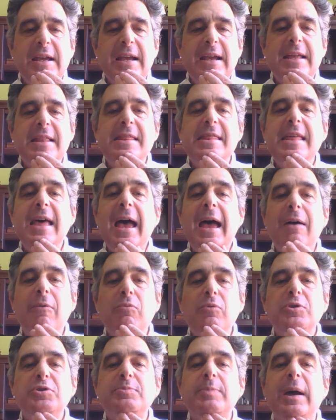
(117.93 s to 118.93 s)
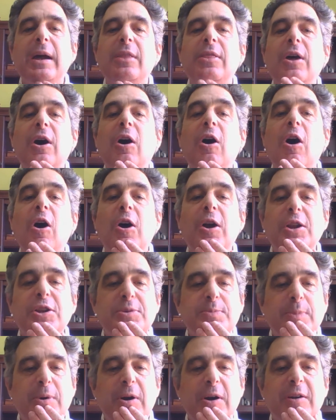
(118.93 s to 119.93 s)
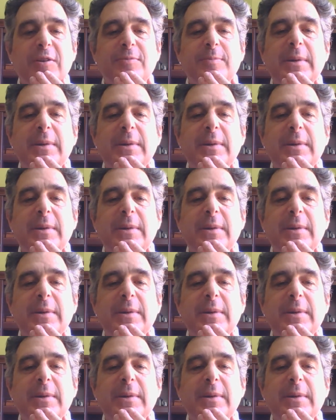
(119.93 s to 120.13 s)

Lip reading: and that was the hardest part of